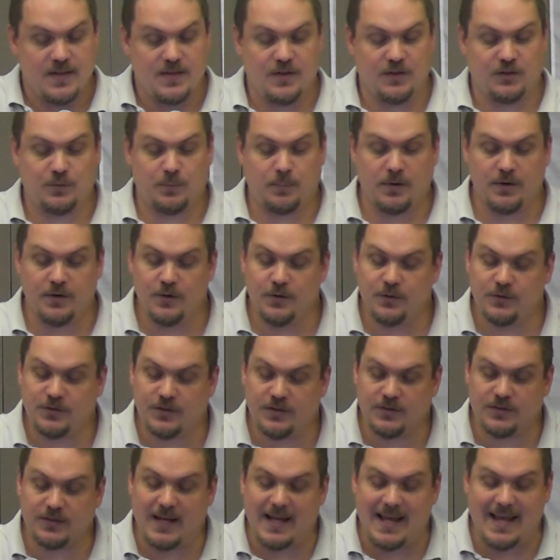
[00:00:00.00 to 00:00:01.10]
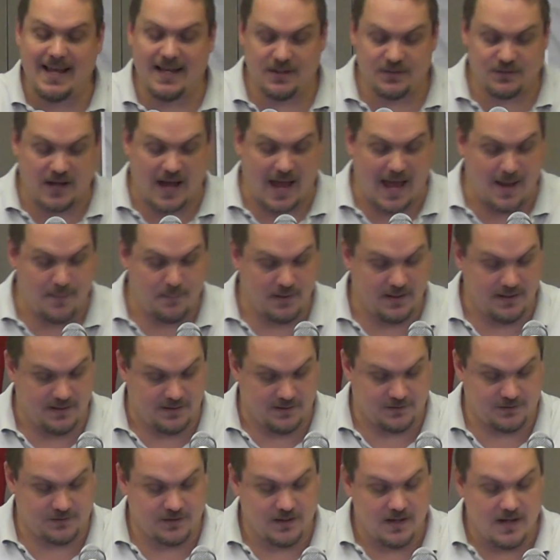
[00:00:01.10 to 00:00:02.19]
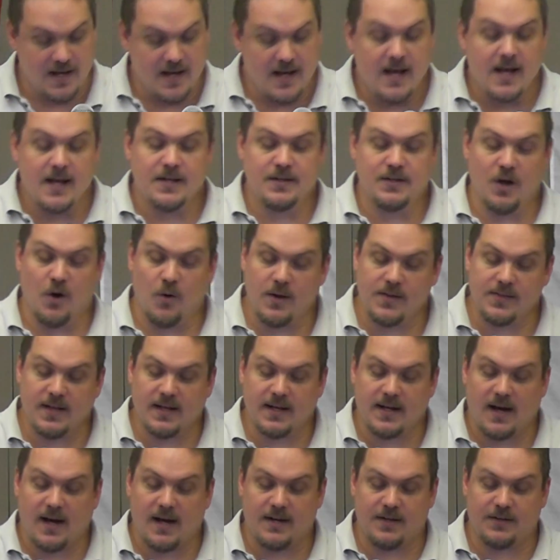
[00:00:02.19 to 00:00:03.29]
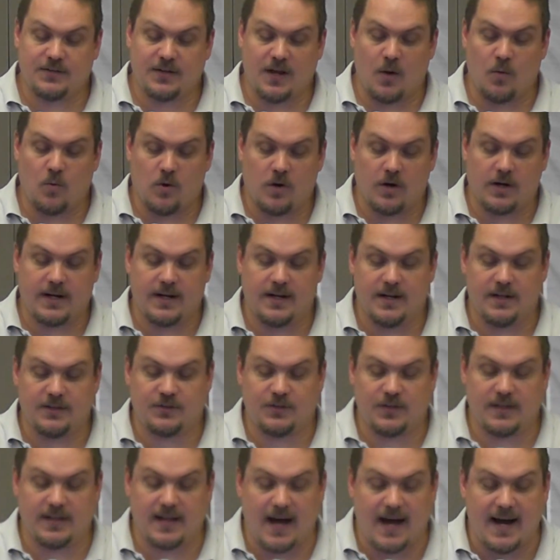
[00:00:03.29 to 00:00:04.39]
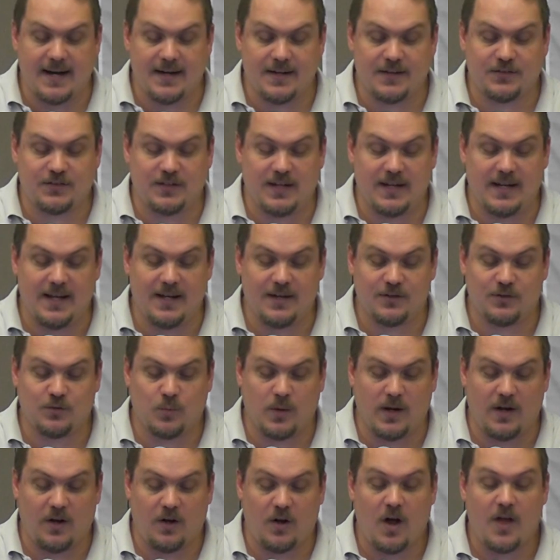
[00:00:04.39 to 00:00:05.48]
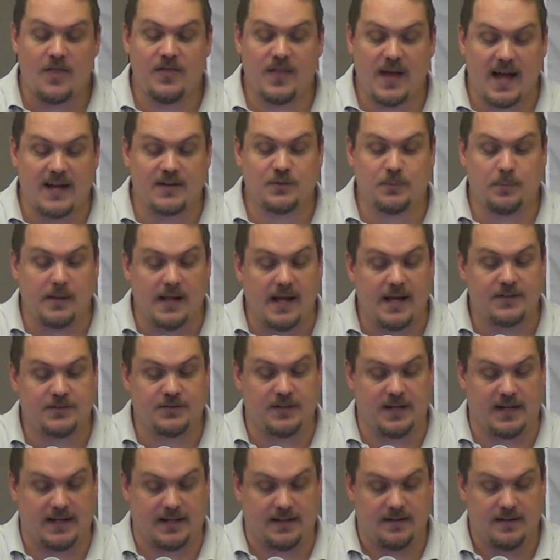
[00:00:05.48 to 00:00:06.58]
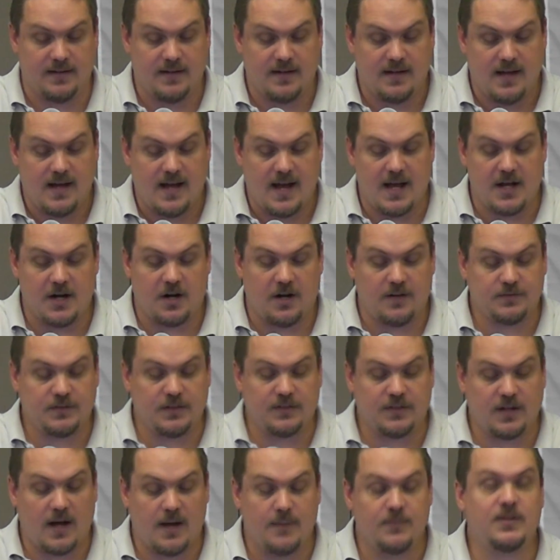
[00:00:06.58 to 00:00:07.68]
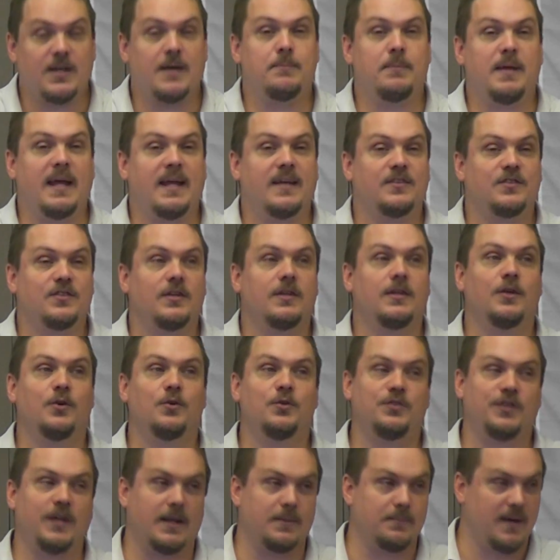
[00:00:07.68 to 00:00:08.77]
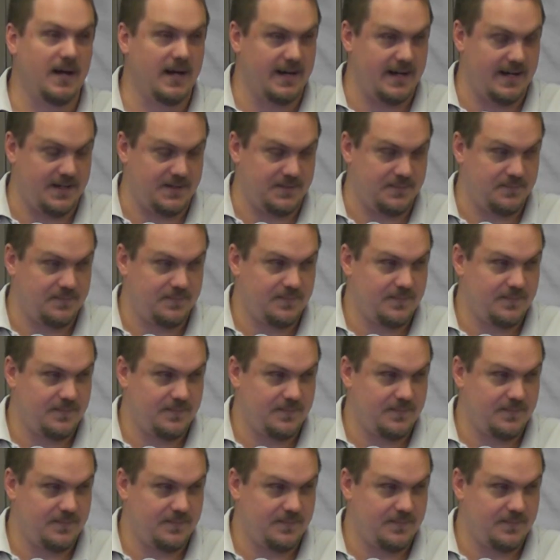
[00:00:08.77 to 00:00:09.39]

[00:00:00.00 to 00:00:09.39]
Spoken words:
This produces His happiness. Knowing that God is at work in us to guide us in His will, that's blessing. And oftentimes it means losing money.